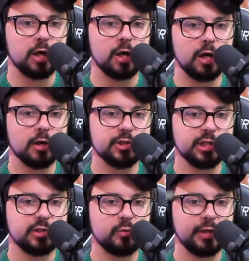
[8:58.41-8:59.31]
Uh,
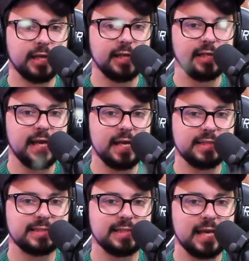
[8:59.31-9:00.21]

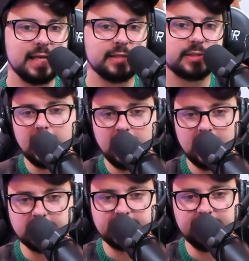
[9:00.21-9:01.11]
RG2088 says,
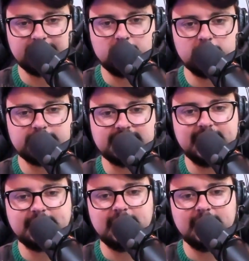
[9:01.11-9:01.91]
uh, Jennifer Cook with the $10